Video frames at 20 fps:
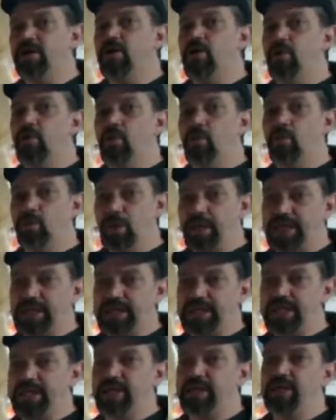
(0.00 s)
with
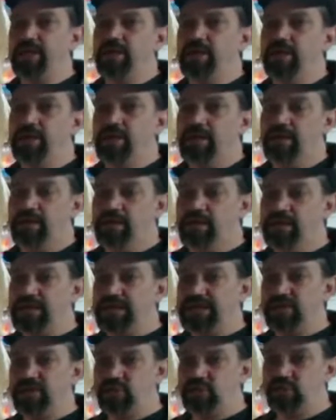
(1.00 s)
the
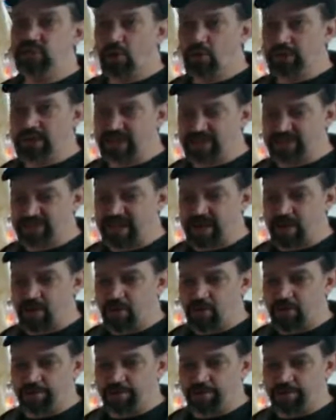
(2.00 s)
show discount,